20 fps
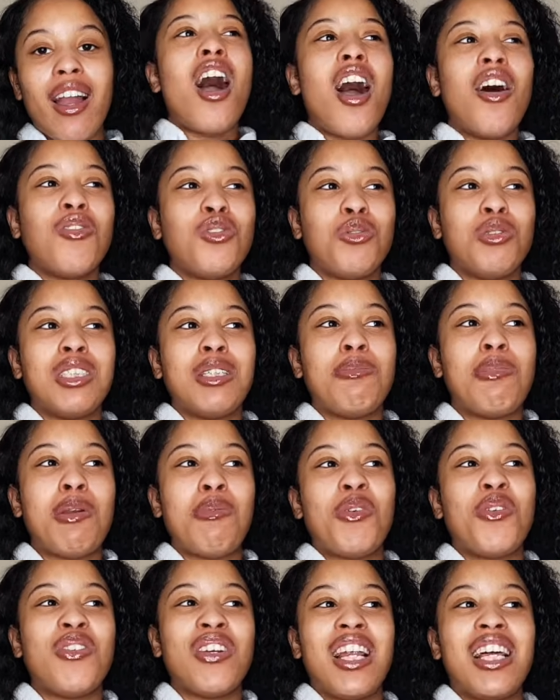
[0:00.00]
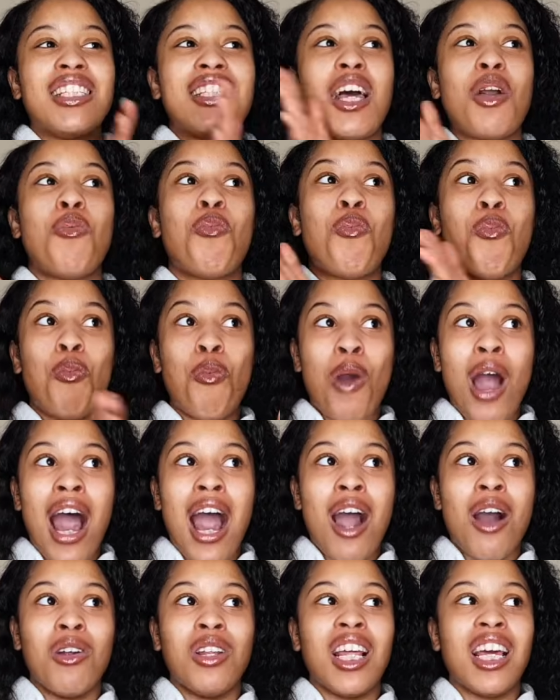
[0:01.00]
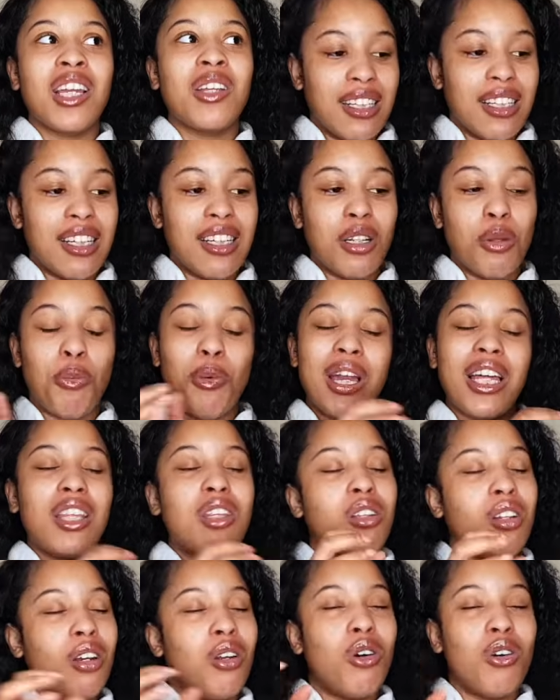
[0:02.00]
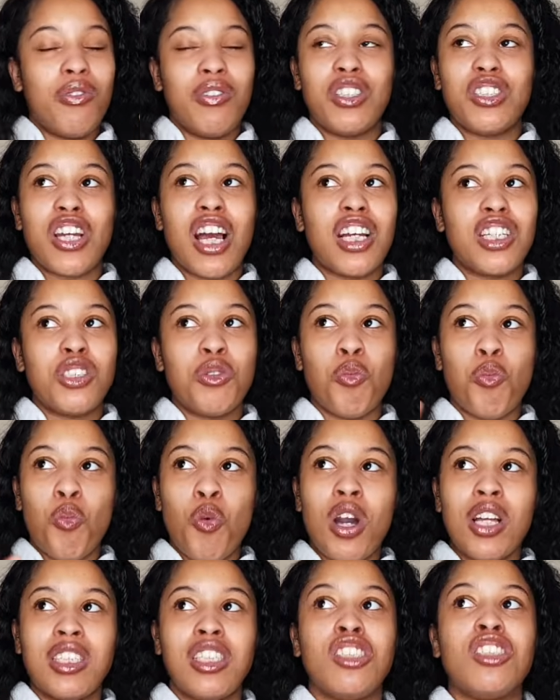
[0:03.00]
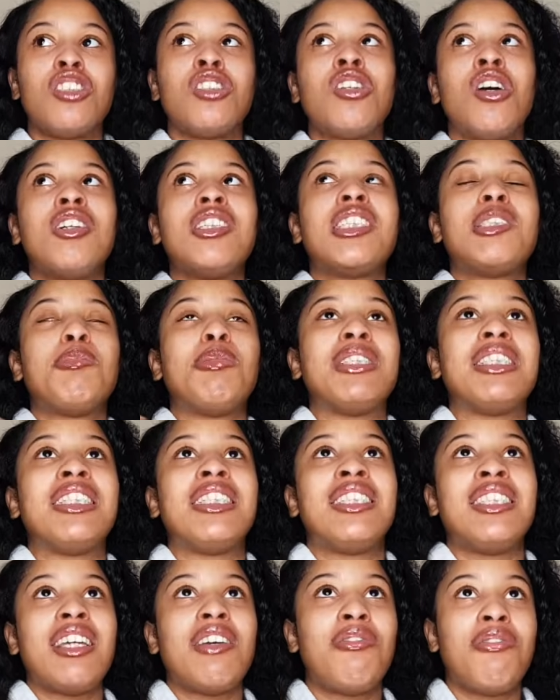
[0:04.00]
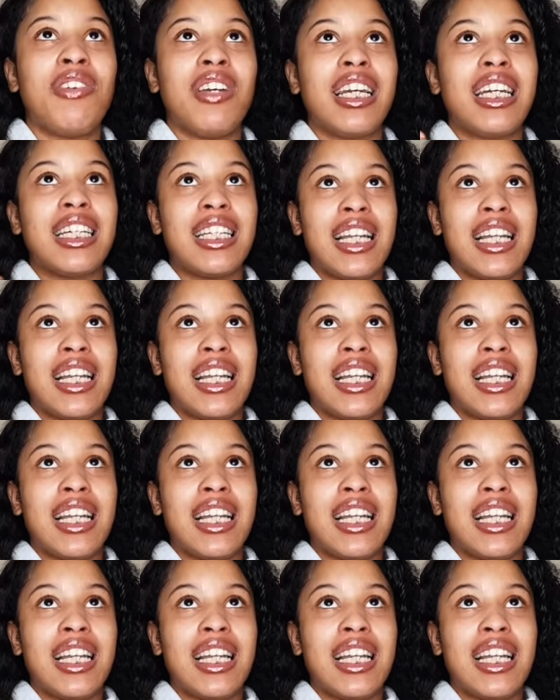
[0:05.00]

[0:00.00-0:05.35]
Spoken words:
Afterwards, it made me realize wow, the way the law of attraction works, it's so specific.